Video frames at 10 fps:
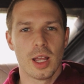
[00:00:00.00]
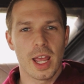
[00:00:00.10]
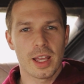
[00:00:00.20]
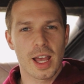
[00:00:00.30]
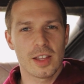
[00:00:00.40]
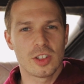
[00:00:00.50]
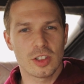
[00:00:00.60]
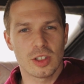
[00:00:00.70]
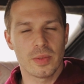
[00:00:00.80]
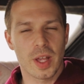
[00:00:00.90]
Hey guys,
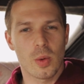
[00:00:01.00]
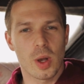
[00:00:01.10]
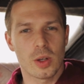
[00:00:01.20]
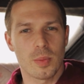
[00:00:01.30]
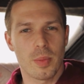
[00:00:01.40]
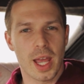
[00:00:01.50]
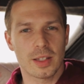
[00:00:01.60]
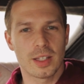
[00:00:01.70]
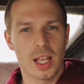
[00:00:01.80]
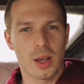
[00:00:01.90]
Jesse Laval, welcome
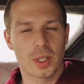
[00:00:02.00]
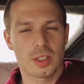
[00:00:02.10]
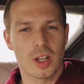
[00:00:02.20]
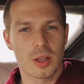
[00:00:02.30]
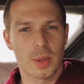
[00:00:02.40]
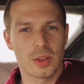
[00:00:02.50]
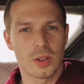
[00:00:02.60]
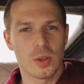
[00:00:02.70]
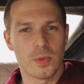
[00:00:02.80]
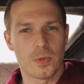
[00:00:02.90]
back. Today I want to talk about
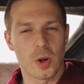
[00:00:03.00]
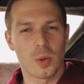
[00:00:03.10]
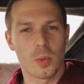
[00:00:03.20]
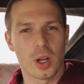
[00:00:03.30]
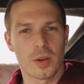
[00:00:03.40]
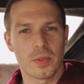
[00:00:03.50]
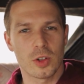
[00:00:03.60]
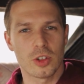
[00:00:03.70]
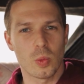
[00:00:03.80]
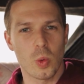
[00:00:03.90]
the new firmware
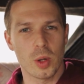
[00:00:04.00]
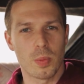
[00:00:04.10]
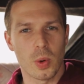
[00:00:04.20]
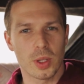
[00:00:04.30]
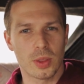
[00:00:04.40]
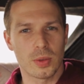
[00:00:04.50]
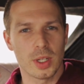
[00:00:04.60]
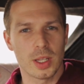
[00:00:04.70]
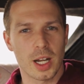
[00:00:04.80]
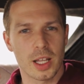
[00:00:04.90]
version
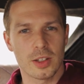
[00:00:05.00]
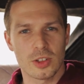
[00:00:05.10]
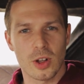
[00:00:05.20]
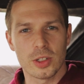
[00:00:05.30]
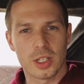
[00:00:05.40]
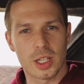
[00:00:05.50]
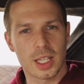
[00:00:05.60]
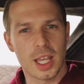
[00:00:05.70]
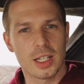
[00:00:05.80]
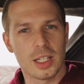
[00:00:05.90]
1.3 that I installed into the
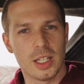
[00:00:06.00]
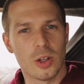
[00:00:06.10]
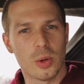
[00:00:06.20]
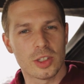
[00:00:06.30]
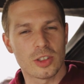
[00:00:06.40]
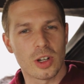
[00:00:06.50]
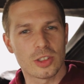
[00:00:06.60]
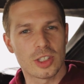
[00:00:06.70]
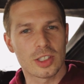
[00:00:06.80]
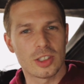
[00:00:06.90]
Canon EOS
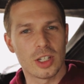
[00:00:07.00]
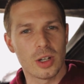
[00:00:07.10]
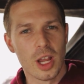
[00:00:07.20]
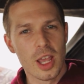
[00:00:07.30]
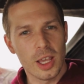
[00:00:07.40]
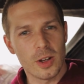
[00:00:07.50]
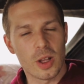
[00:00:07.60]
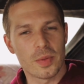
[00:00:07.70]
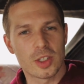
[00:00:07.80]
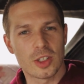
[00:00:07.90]
R6 here and
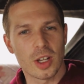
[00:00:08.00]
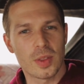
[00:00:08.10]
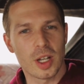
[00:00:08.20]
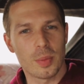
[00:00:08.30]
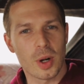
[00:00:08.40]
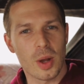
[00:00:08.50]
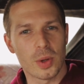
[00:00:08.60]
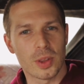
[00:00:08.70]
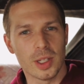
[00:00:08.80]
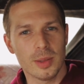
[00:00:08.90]
all of the stuff that it brought
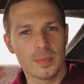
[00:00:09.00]
with it.